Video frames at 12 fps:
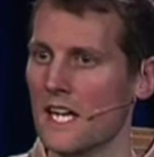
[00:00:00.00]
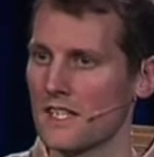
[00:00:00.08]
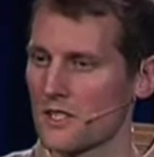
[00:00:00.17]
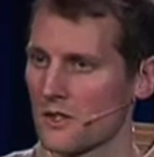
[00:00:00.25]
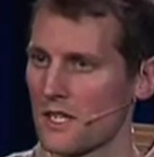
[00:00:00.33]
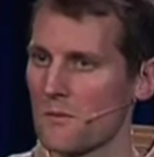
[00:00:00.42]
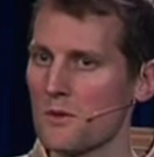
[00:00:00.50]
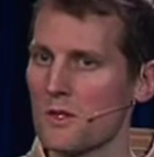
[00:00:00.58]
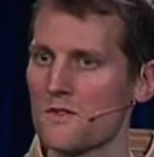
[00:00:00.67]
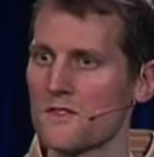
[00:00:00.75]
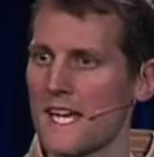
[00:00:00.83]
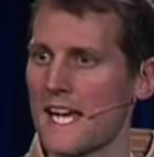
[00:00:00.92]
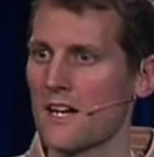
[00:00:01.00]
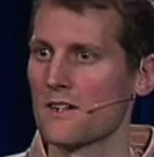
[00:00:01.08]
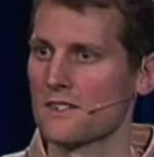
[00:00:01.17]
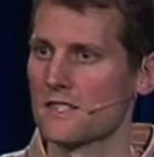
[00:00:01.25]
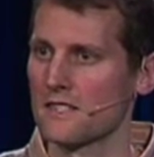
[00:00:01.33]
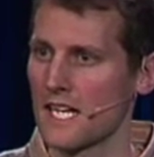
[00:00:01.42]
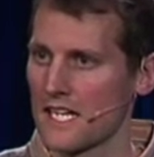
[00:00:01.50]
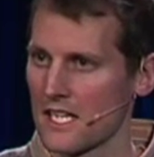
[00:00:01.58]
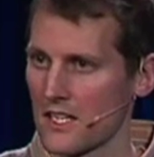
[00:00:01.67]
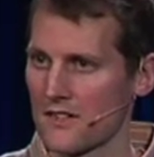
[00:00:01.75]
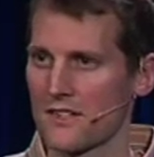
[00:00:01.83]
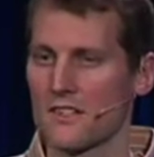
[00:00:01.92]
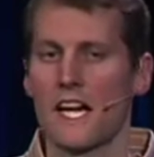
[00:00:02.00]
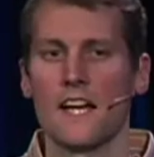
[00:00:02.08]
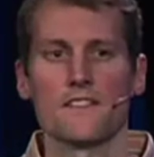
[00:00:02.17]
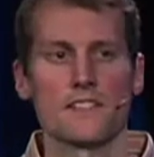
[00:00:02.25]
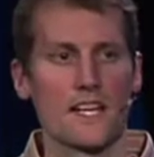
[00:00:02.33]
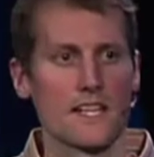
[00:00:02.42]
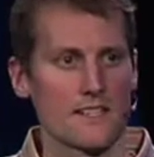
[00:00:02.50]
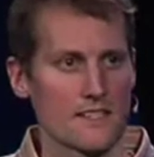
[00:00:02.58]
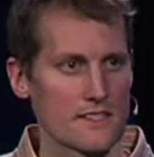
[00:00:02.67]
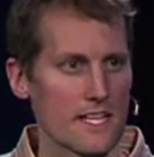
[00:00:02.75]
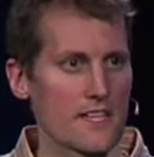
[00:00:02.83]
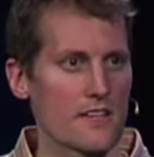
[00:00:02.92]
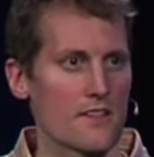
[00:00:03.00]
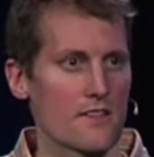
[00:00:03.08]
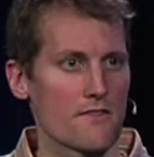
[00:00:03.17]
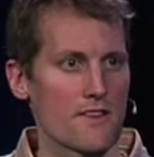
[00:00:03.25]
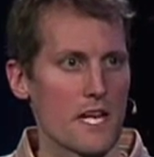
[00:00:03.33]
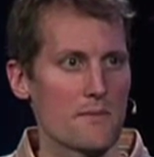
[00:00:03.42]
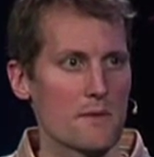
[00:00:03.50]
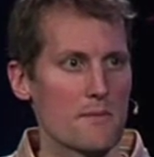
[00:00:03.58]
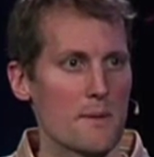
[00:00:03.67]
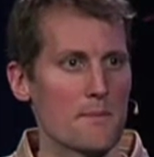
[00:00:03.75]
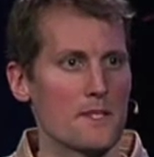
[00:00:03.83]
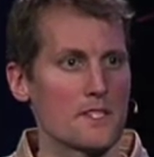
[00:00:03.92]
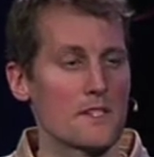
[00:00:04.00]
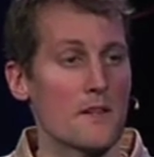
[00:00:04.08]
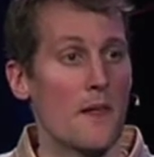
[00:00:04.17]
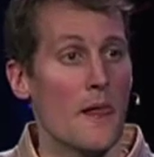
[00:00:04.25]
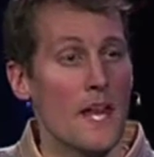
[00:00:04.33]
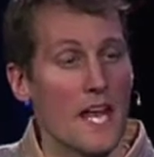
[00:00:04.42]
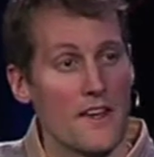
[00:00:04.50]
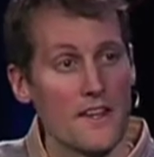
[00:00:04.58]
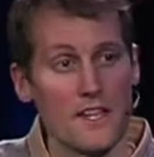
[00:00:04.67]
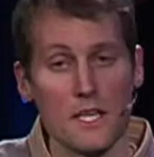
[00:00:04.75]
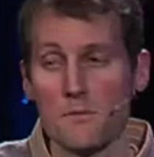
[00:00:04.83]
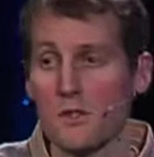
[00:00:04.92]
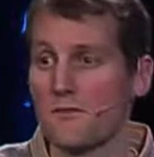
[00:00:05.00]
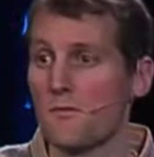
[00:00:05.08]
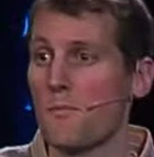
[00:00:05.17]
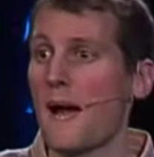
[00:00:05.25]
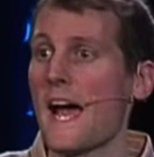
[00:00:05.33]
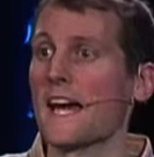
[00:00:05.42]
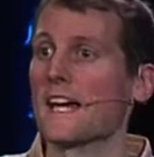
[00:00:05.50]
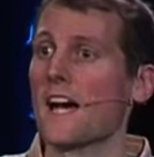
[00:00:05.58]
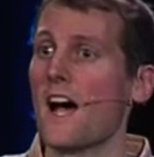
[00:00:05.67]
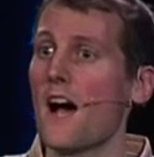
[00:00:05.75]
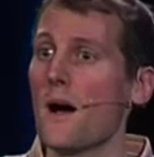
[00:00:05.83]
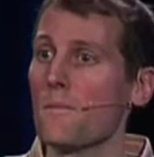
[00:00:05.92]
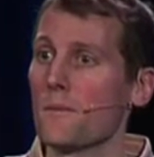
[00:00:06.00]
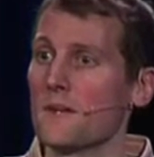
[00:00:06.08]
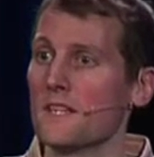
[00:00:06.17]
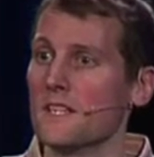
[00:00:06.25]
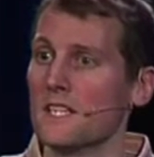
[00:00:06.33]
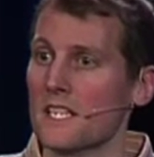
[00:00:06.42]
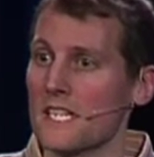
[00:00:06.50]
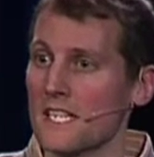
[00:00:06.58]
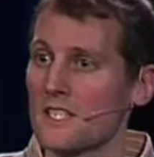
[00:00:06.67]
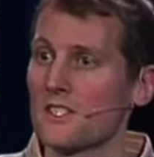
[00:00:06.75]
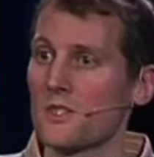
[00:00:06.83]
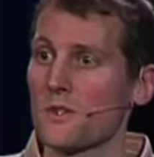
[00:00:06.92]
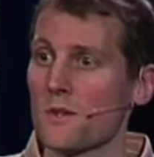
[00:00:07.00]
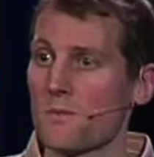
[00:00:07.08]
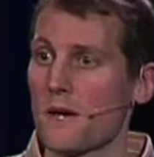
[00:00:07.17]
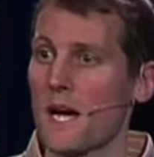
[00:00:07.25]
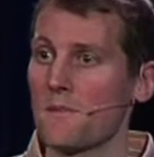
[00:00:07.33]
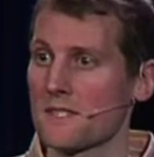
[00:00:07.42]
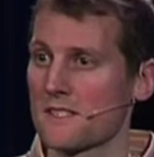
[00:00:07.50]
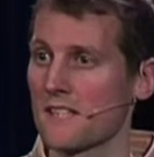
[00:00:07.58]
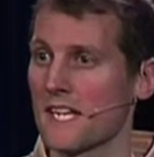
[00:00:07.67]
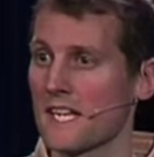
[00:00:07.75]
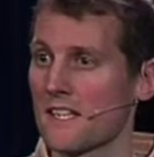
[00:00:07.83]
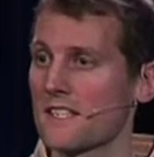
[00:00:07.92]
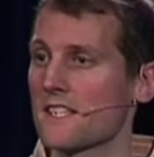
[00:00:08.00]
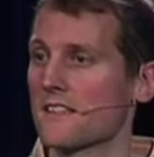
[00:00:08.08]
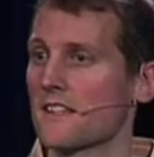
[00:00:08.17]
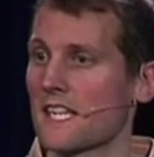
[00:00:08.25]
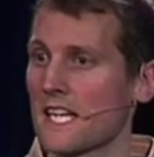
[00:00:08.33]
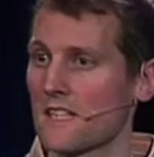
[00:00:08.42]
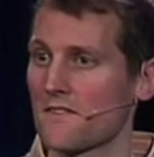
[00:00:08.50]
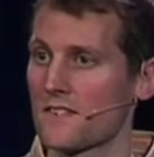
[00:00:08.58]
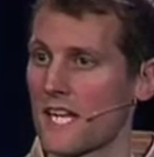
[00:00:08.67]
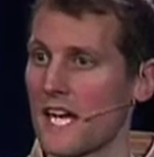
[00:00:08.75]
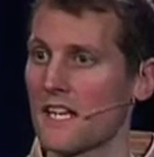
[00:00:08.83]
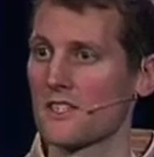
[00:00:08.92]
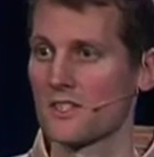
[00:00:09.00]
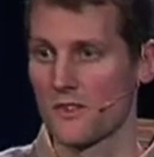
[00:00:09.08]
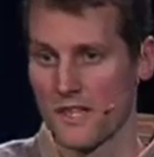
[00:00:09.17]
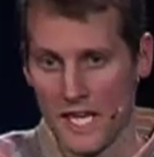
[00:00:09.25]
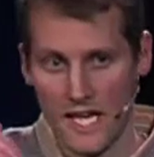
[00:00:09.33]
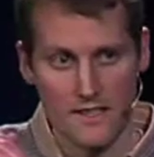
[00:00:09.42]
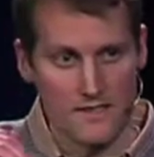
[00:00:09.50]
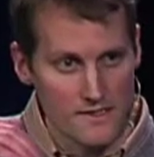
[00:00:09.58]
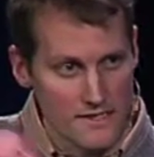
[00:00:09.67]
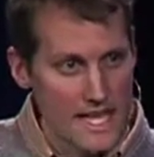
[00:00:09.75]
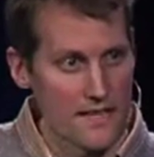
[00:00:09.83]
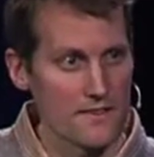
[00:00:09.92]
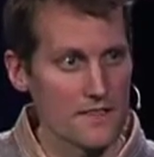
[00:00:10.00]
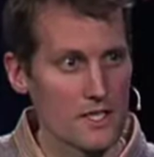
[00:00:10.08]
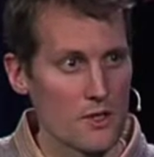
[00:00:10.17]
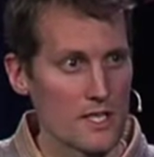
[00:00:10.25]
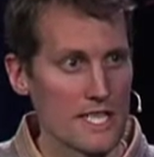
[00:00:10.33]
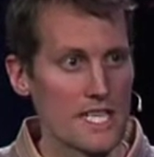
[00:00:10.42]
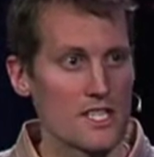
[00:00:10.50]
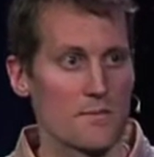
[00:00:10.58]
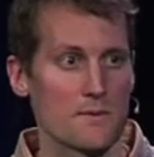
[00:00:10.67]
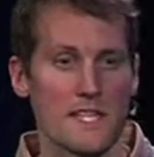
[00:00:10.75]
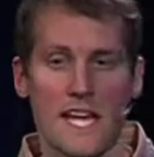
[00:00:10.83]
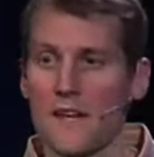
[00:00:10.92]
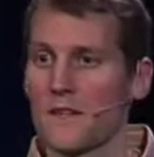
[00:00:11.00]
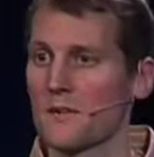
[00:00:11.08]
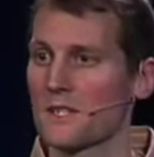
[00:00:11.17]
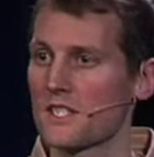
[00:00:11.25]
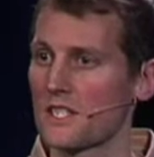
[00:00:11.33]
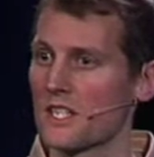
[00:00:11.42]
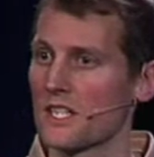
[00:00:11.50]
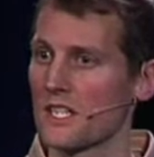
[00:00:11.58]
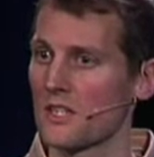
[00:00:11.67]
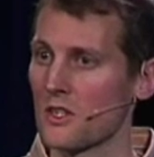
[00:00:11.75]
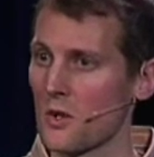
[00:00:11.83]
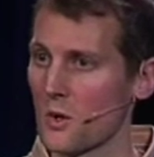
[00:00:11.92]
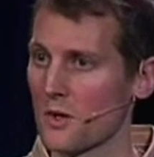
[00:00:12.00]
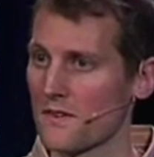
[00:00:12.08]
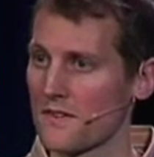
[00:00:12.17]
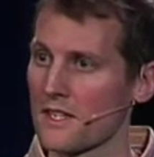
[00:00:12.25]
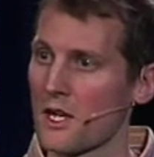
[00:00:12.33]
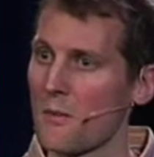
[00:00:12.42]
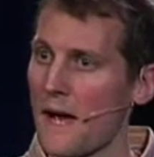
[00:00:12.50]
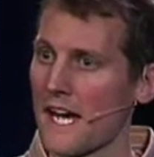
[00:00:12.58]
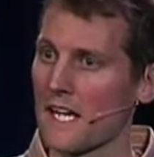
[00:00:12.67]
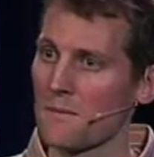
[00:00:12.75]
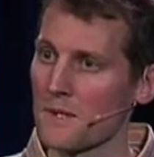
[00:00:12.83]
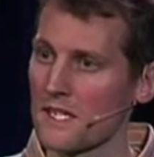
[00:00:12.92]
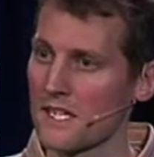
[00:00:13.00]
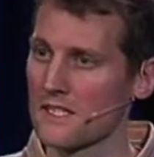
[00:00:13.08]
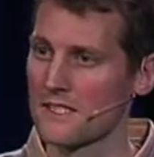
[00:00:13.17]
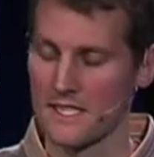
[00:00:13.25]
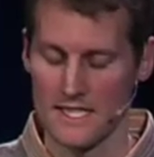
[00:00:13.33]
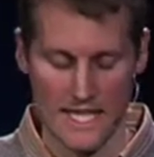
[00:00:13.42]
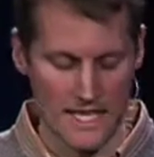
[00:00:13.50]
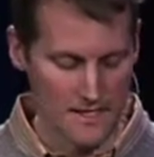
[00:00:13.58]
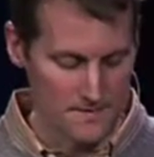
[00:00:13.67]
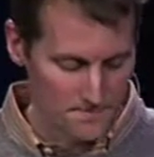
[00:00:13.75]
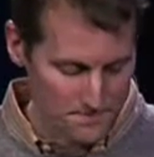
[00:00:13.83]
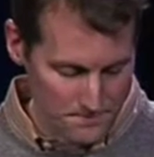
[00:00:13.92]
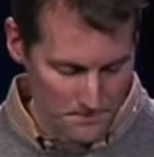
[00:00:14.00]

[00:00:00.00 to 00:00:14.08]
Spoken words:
And so they moved down to take care of their livestock and to take care of their family members. And then they moved back up into the promised land, into the land of Canaan. So they headed south to go to Egypt. Now they're returning north to go back up into Canaan.